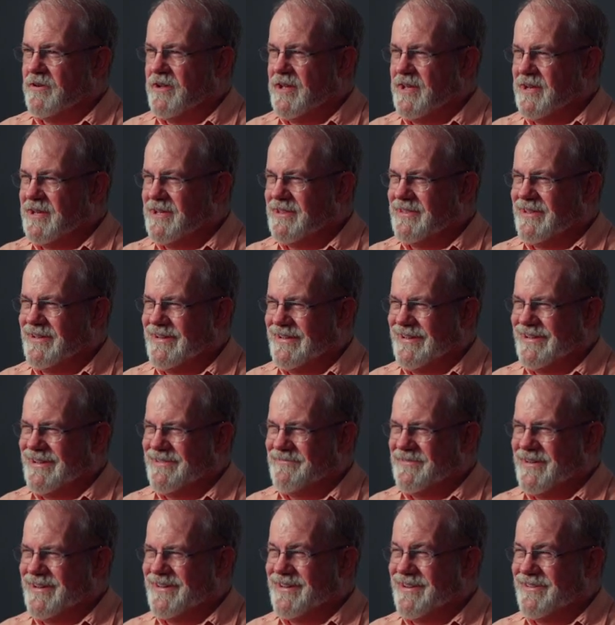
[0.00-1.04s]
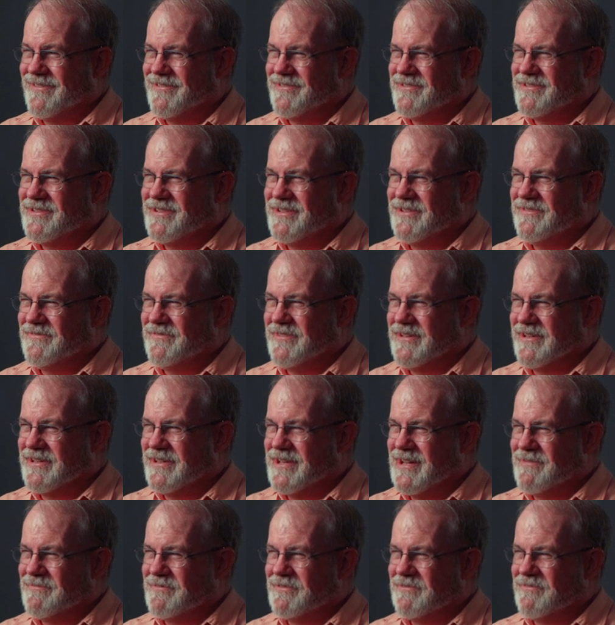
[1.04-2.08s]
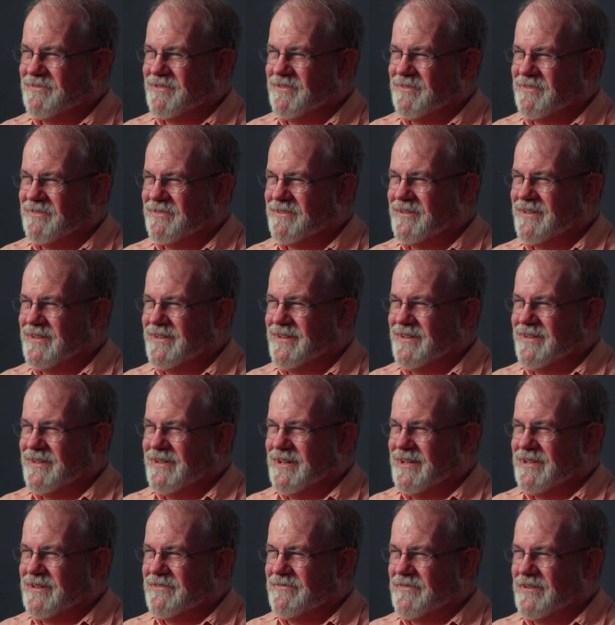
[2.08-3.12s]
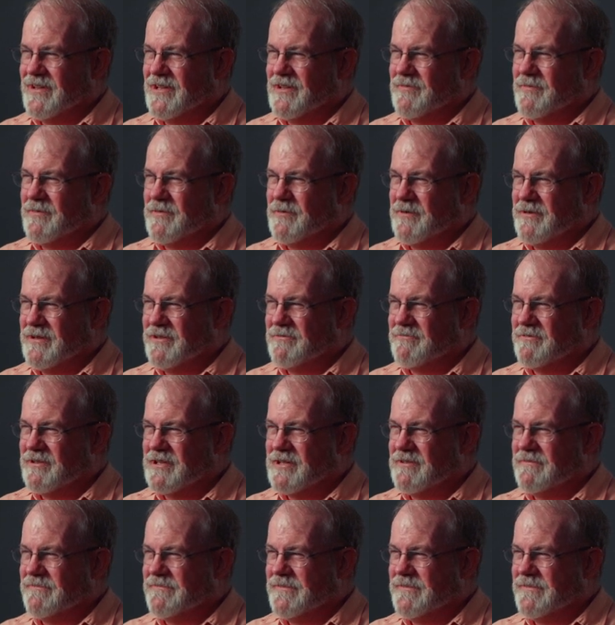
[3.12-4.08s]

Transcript: anything about how to achieve economic growth and development. We had really